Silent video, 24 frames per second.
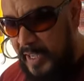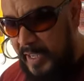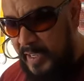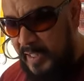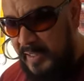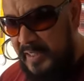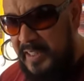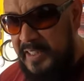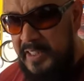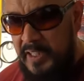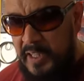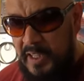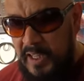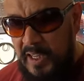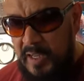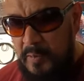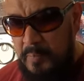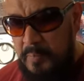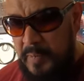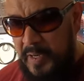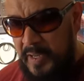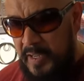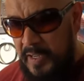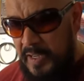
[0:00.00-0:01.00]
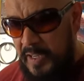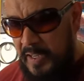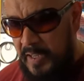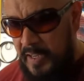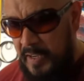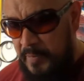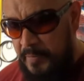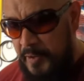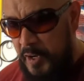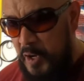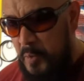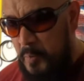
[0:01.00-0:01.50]
i cleaned it up uh,
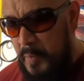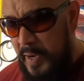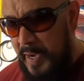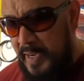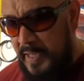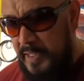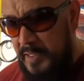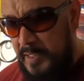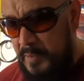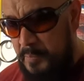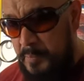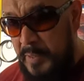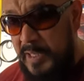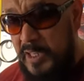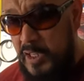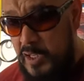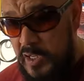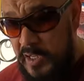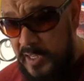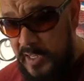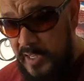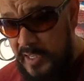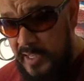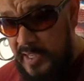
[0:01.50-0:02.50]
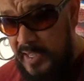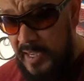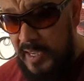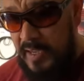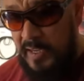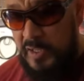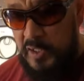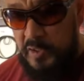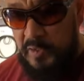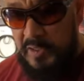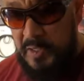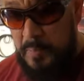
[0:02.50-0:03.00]
a friend of mine pj
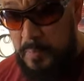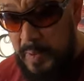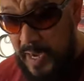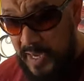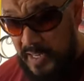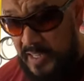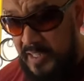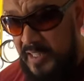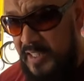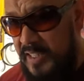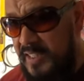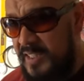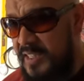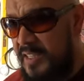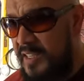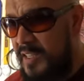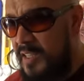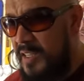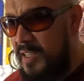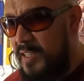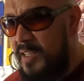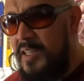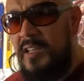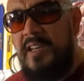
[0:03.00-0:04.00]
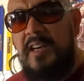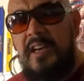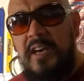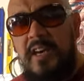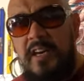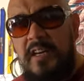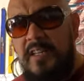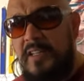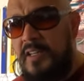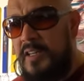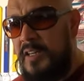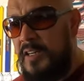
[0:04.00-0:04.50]
actually painted it
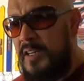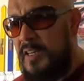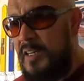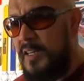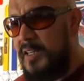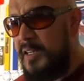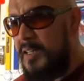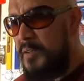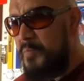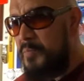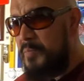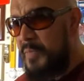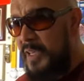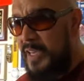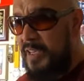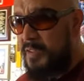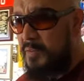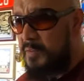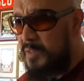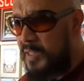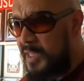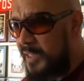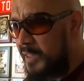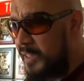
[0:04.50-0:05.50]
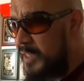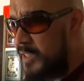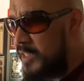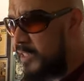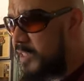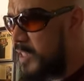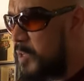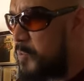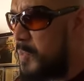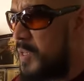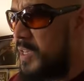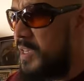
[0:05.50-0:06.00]
and uh, yeah got the
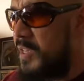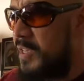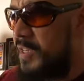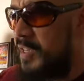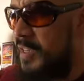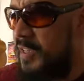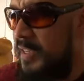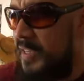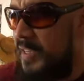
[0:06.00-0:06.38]
cb